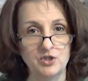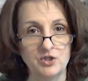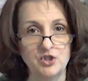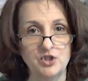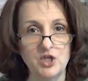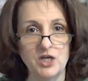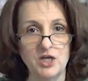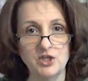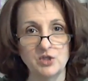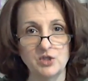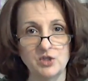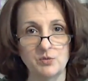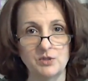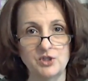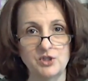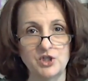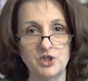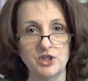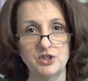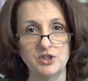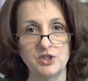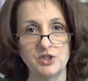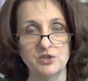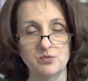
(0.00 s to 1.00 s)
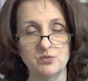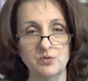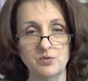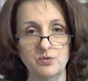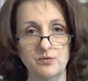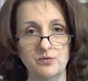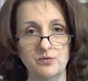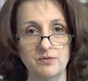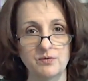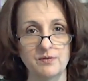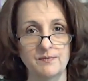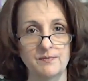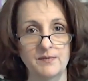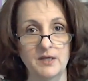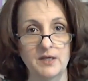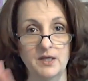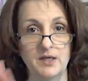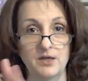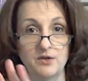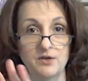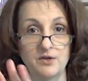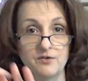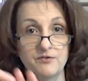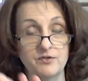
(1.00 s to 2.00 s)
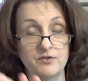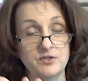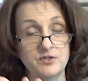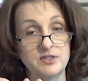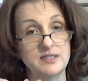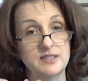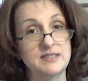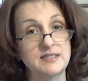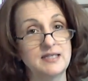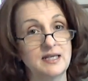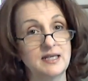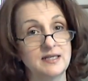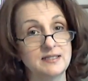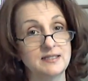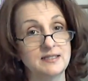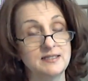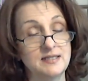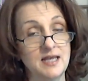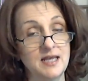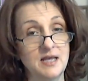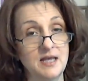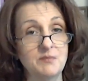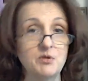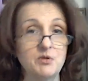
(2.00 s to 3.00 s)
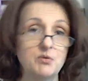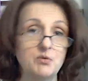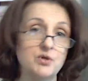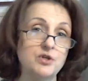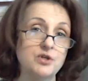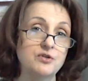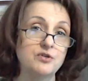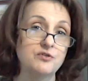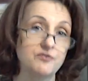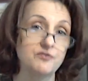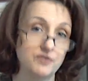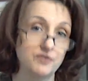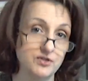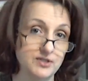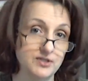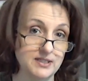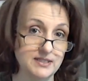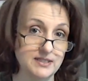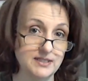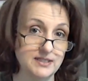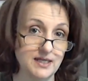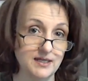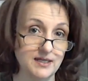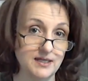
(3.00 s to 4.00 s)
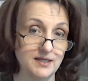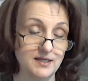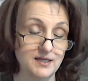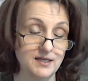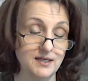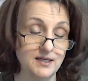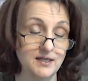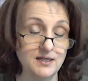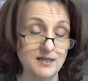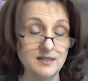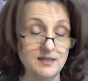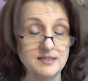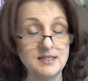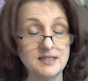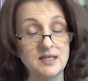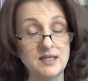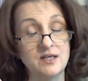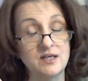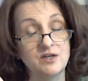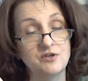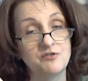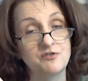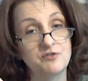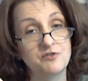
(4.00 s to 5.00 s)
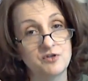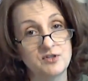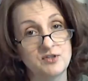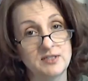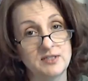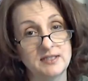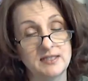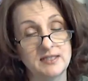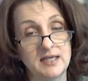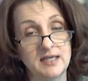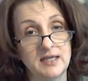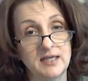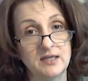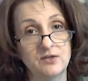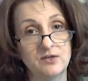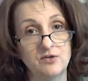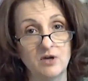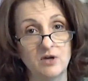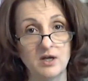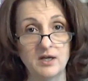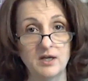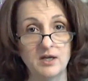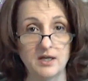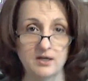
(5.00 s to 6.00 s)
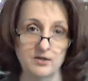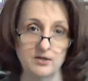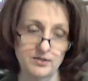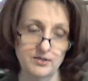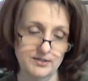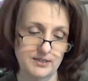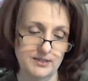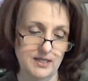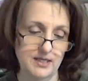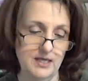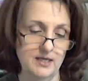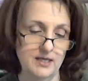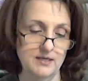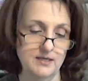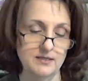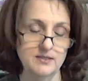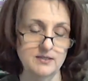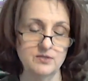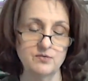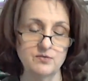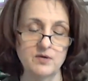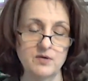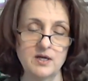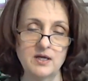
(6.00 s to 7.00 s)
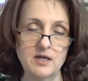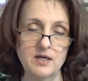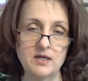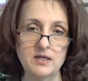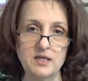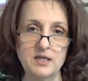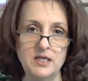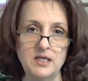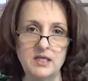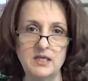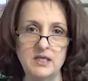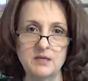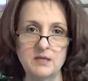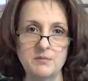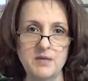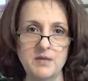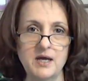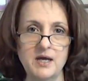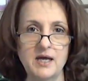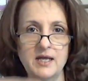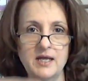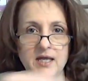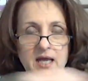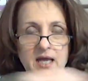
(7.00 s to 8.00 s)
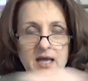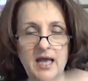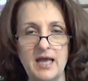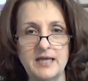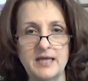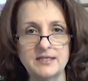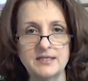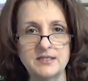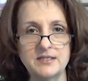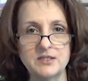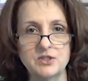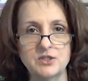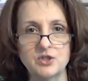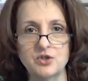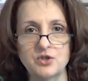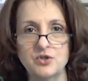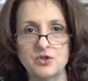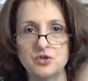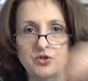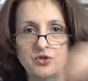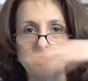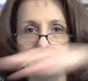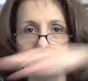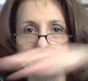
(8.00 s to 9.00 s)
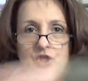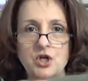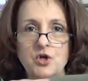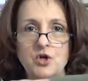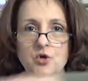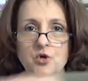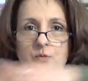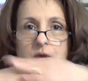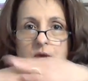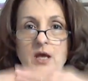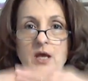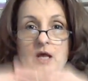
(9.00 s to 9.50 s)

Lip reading: Joshua, Judges, Ruth, 1st and 2nd Samuel, 1st and 2nd Kings, 1st and 2nd Chronicles, Ezra, Nehemiah, Esther, Job,